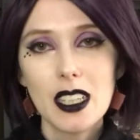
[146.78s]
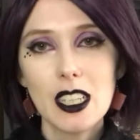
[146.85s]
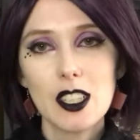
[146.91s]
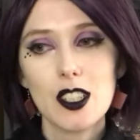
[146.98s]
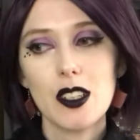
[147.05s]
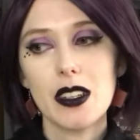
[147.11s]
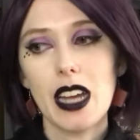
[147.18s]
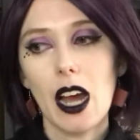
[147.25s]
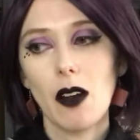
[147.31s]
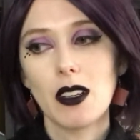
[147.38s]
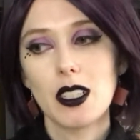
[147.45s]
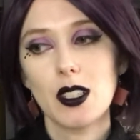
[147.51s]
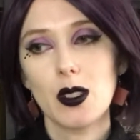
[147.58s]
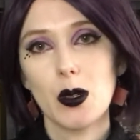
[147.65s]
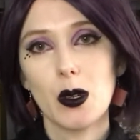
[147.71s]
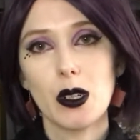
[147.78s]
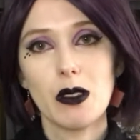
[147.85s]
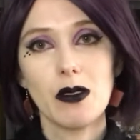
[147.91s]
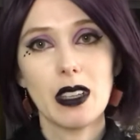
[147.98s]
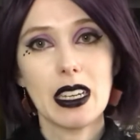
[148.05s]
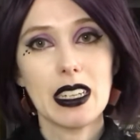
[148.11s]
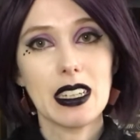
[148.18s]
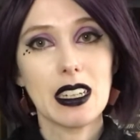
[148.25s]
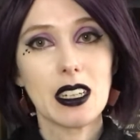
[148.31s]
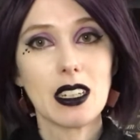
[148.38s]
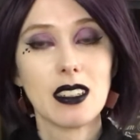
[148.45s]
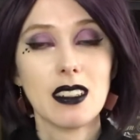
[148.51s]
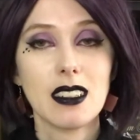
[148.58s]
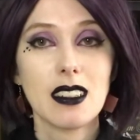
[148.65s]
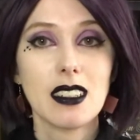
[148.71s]
So now it's sort of like a
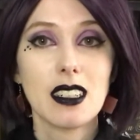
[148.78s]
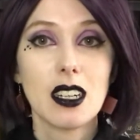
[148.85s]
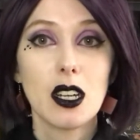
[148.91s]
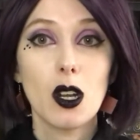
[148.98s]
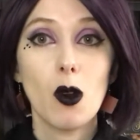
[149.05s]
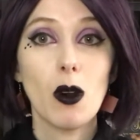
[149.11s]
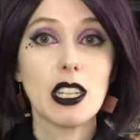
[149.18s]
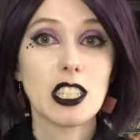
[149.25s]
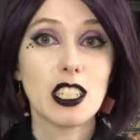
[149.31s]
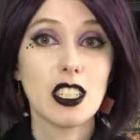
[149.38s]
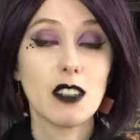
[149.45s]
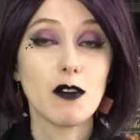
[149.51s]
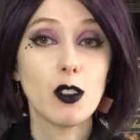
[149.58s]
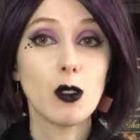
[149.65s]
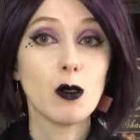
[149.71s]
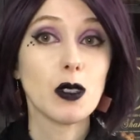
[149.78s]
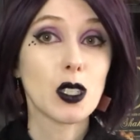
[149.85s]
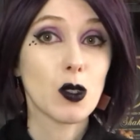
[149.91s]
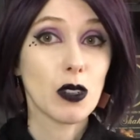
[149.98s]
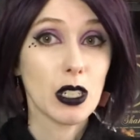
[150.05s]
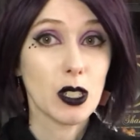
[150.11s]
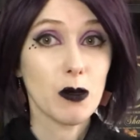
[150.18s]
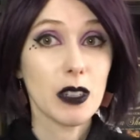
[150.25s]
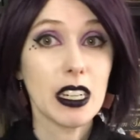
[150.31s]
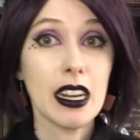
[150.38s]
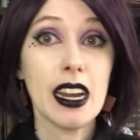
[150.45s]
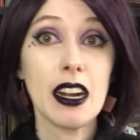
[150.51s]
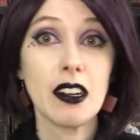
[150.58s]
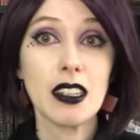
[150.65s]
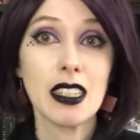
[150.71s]
question of who is going to
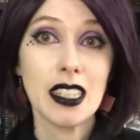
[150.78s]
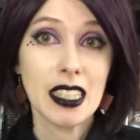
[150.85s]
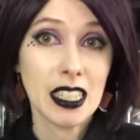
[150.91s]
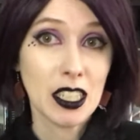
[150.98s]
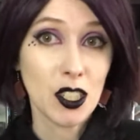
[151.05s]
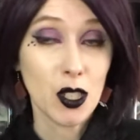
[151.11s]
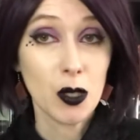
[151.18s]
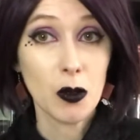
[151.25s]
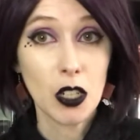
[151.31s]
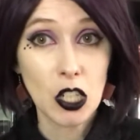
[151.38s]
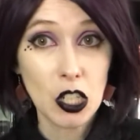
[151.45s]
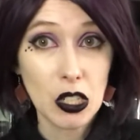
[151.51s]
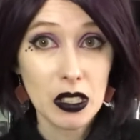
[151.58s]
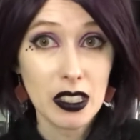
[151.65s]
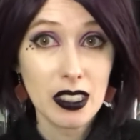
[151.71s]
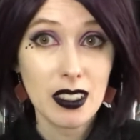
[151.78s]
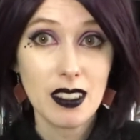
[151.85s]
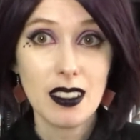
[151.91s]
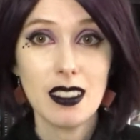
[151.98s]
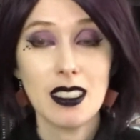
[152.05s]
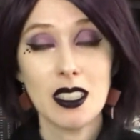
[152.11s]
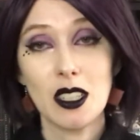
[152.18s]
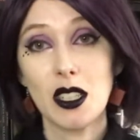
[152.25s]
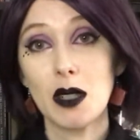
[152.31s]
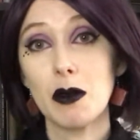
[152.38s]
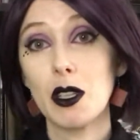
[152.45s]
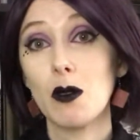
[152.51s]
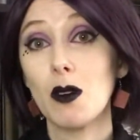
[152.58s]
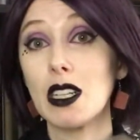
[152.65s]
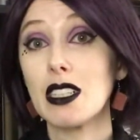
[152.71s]
inherit this new Earth. Is it going to be
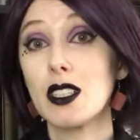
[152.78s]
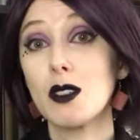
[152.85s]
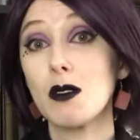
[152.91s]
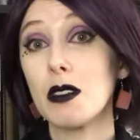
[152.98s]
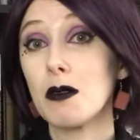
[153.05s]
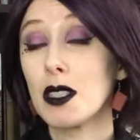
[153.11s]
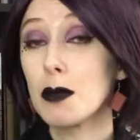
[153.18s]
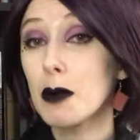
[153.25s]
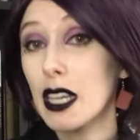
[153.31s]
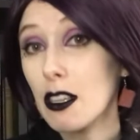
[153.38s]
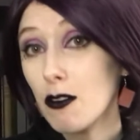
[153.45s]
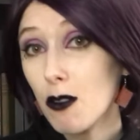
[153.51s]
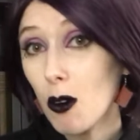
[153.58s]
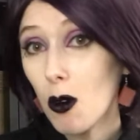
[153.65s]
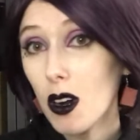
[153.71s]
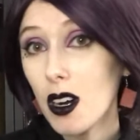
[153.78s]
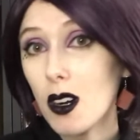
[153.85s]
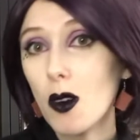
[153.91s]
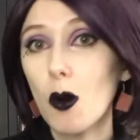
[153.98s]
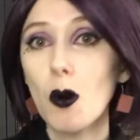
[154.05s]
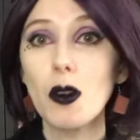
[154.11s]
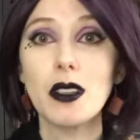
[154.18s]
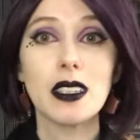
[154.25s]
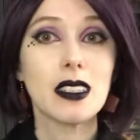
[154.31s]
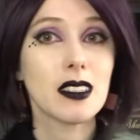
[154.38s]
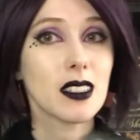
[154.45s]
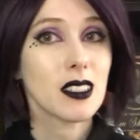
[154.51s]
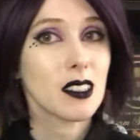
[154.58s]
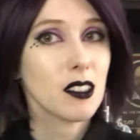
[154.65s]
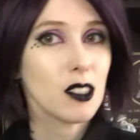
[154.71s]
the ones who it was made for, or
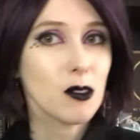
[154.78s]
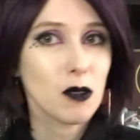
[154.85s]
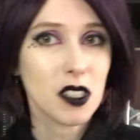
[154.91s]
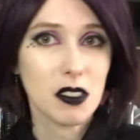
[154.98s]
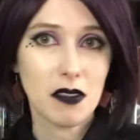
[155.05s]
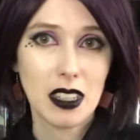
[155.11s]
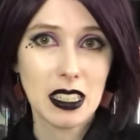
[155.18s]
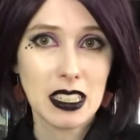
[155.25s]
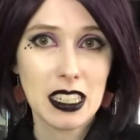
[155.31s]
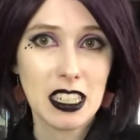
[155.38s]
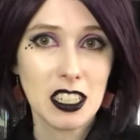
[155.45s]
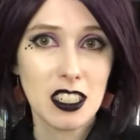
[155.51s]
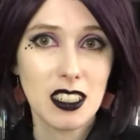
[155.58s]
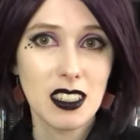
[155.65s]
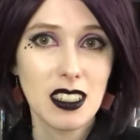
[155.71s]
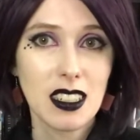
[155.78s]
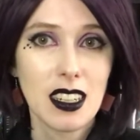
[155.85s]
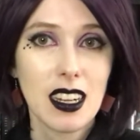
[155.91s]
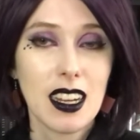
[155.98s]
this new civilization?